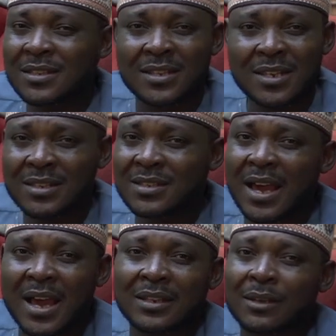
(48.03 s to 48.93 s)
These
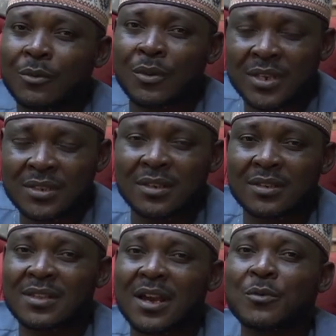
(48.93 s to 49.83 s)
are the
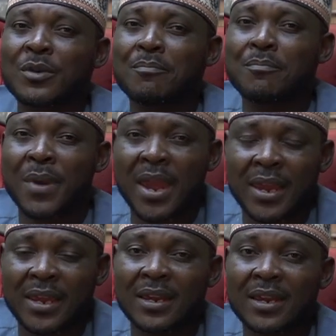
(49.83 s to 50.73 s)
questions that we
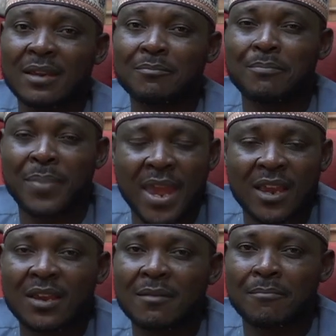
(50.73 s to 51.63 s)
beg,
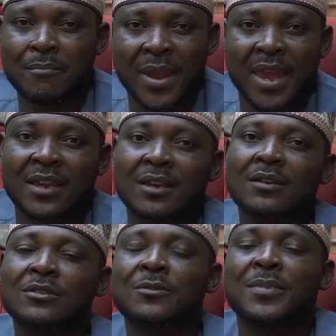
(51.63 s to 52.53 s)
beg, beg
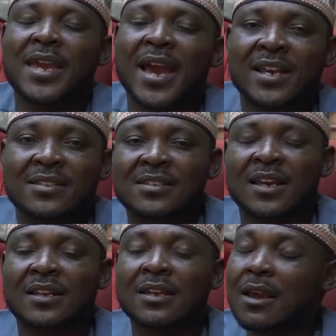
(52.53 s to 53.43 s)
to be
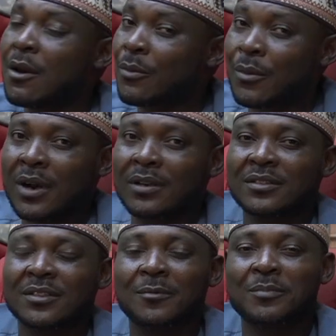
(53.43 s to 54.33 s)
answered. Well,
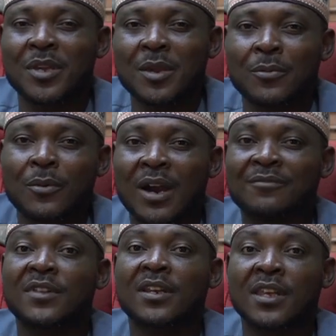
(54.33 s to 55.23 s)
some people
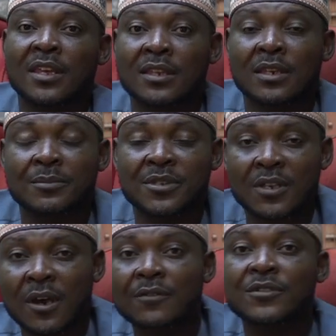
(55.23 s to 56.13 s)
have dedicated
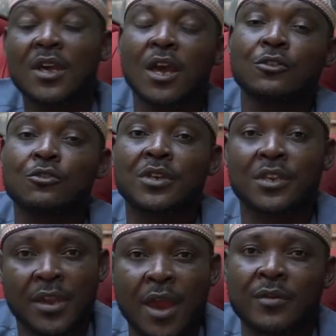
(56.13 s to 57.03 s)
themselves to
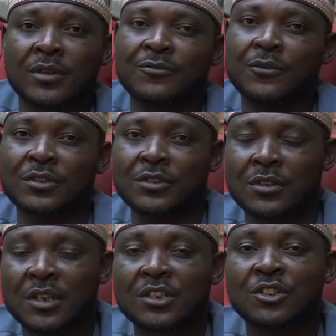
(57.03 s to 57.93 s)
caring for
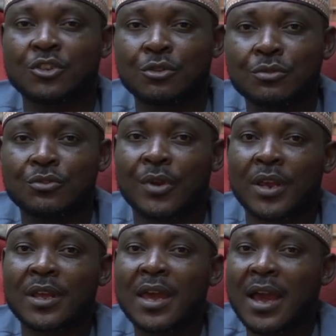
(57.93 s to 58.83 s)
such
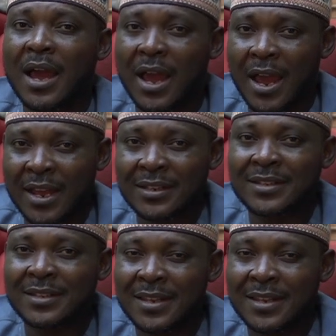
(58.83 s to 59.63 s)
children and